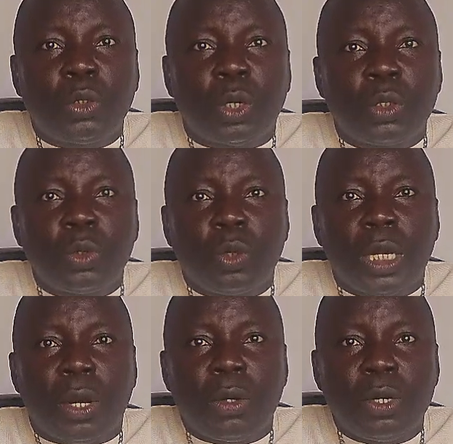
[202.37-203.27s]
just know
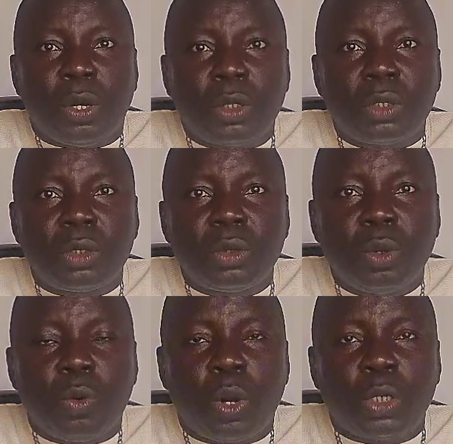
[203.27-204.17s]
your onions,
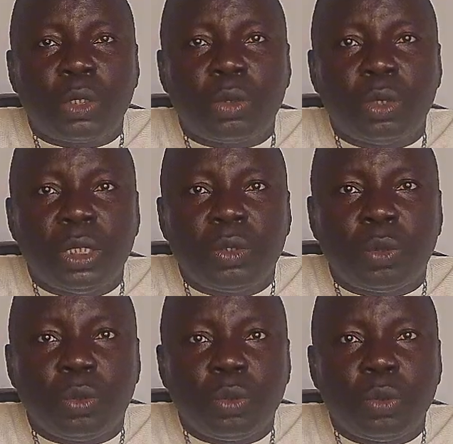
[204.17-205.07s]
know what you need
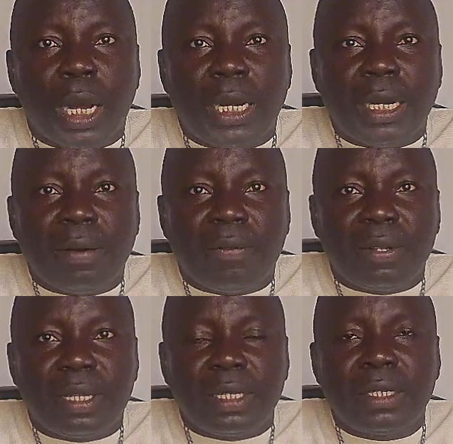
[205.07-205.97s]
to do and
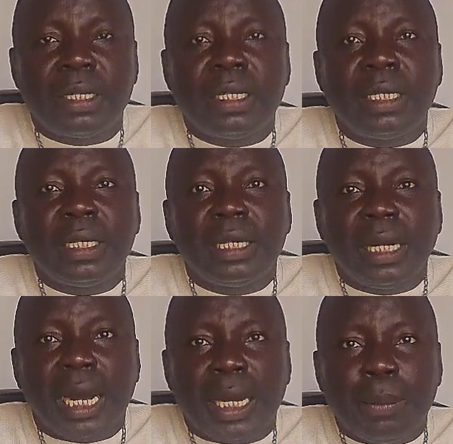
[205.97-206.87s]
everything,
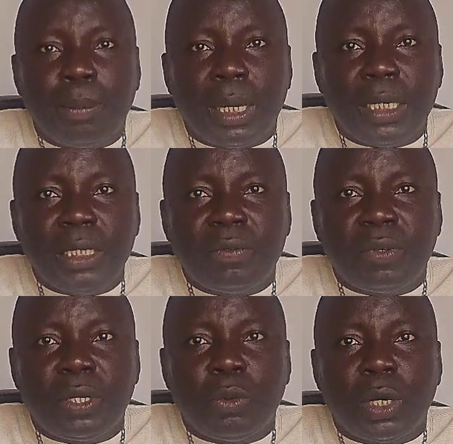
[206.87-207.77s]
and blend it
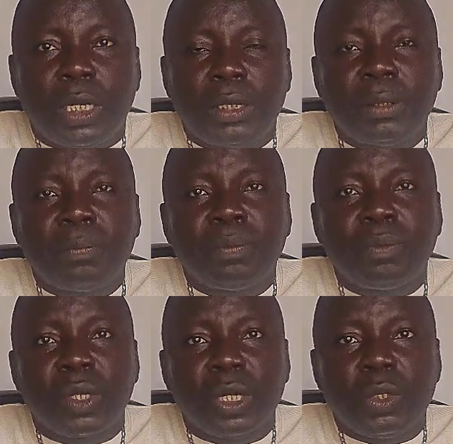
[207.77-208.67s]
very well.
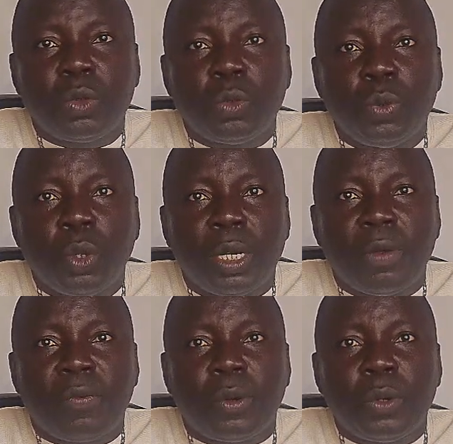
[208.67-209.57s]
It will be
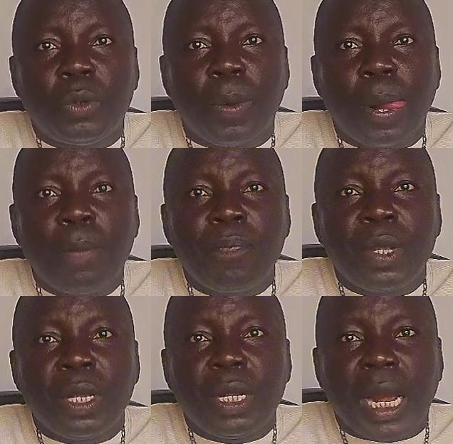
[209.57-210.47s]
okay for you.
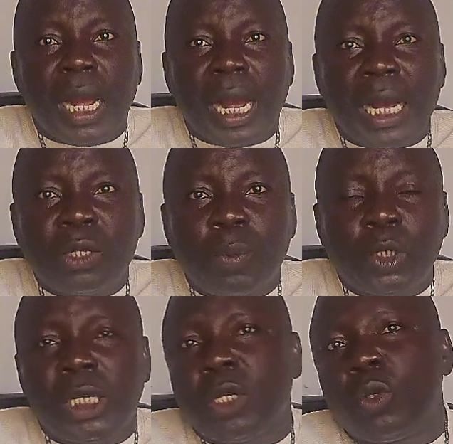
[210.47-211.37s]
As
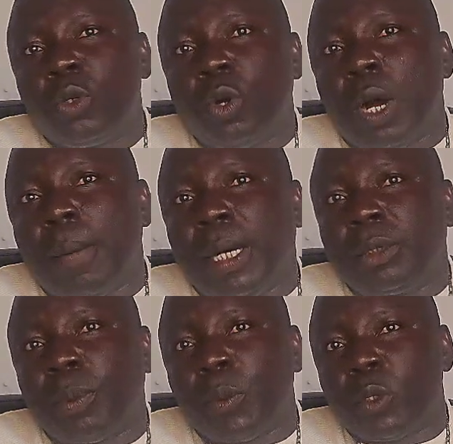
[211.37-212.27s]
much as you know
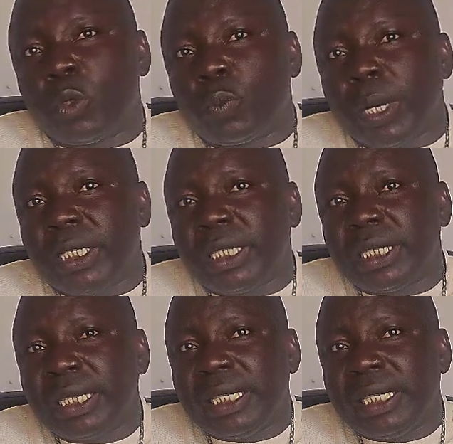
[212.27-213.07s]
about pepper soup spices,